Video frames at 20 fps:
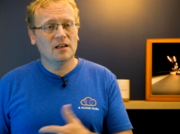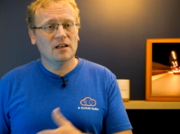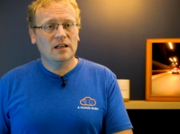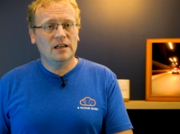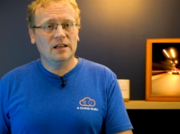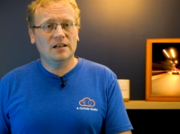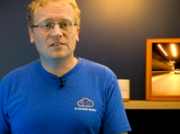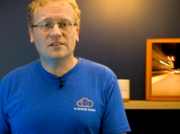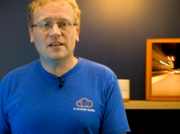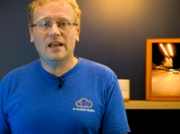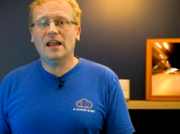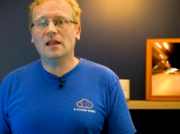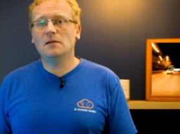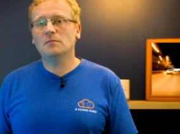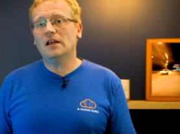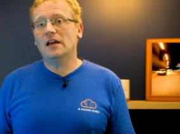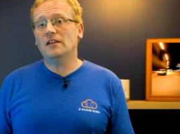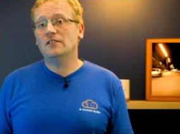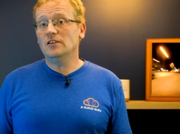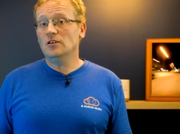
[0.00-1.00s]
It is
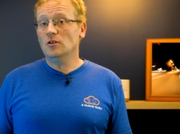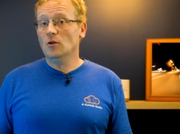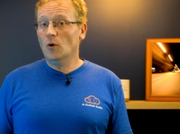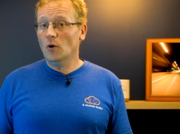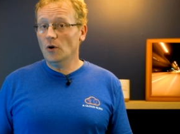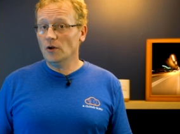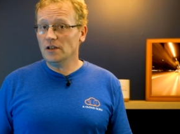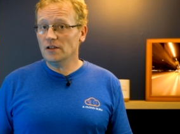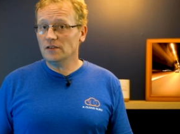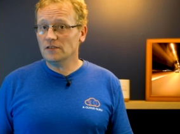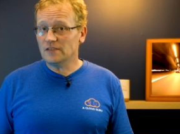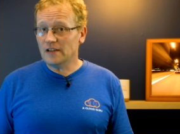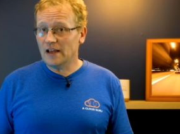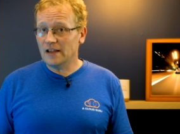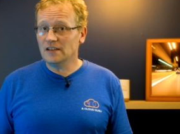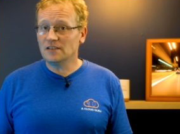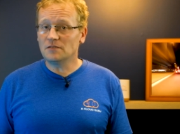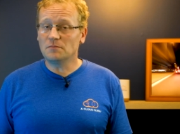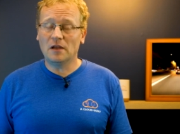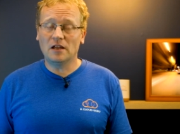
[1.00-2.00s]
aimed at the audience that
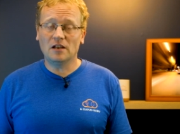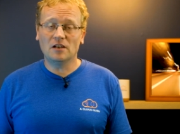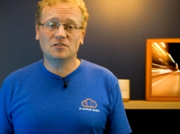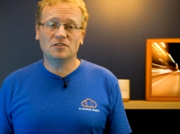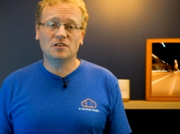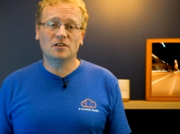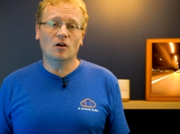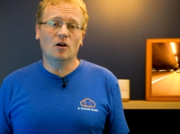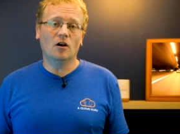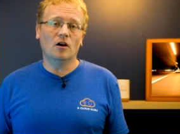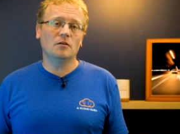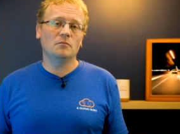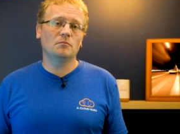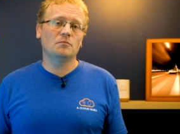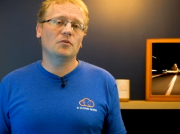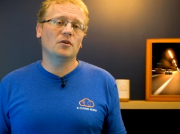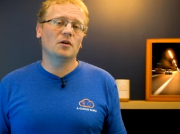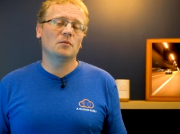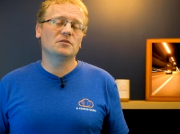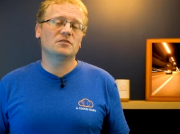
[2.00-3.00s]
is managing
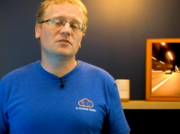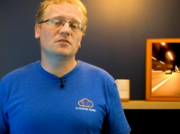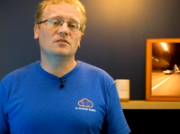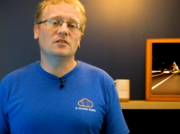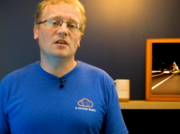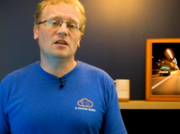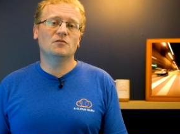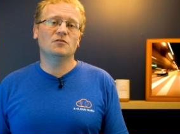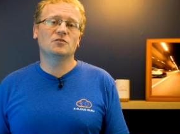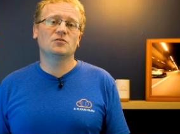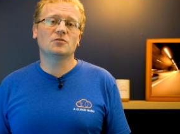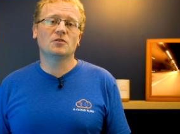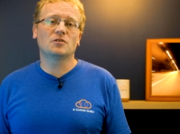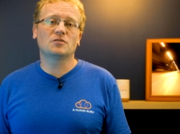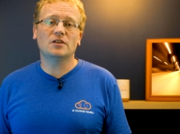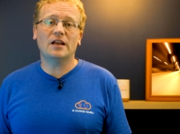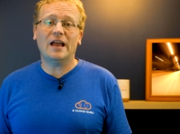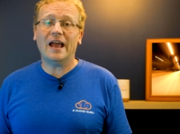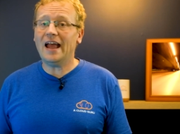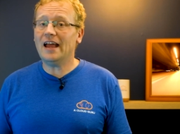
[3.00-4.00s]
on-premises
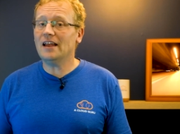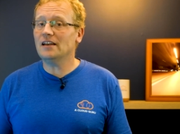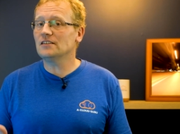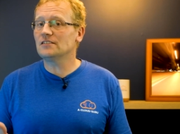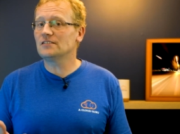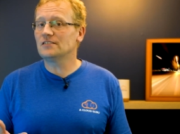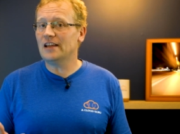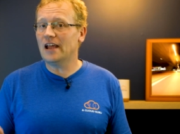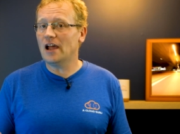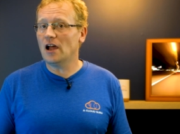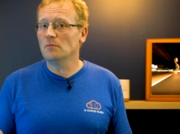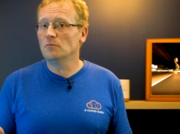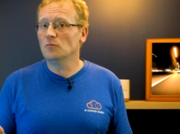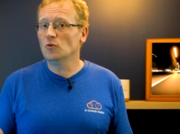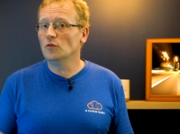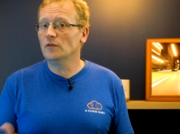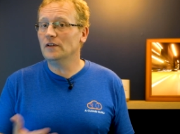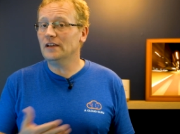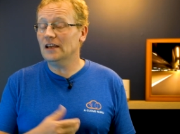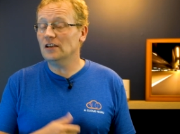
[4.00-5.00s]
infrastructure and is now
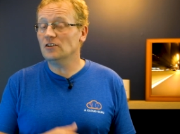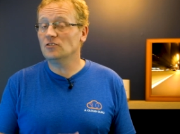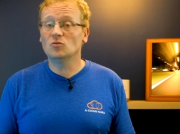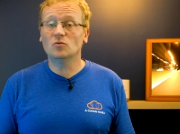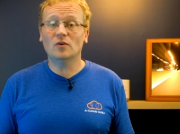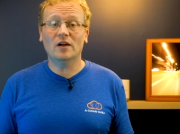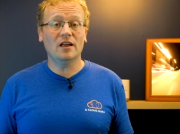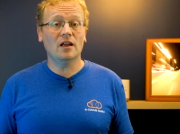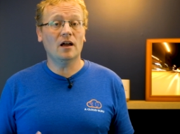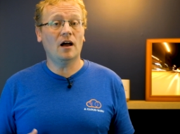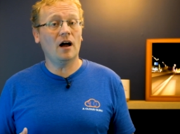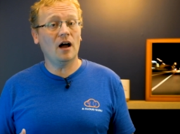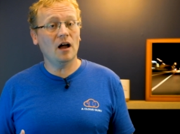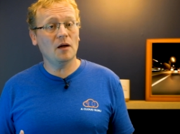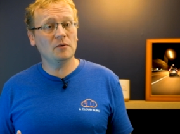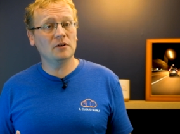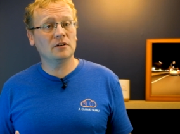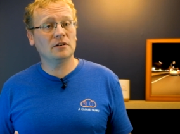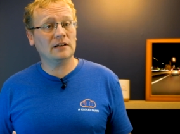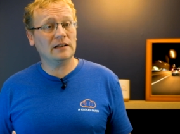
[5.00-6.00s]
moving into a
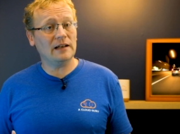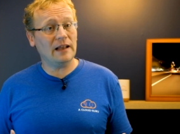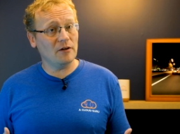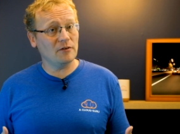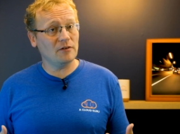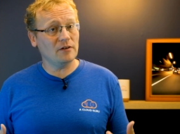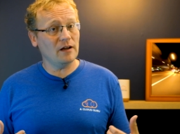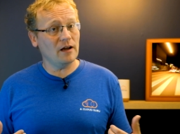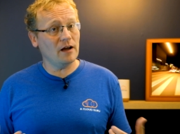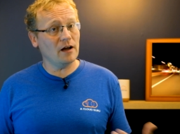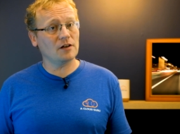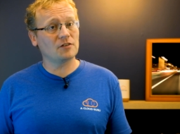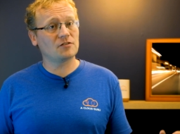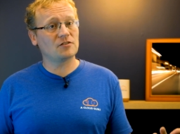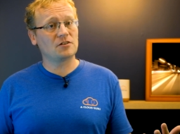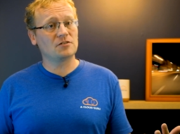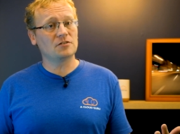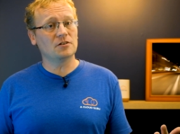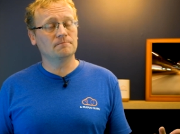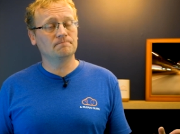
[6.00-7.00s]
hybrid cloud
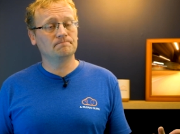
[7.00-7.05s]
architecture.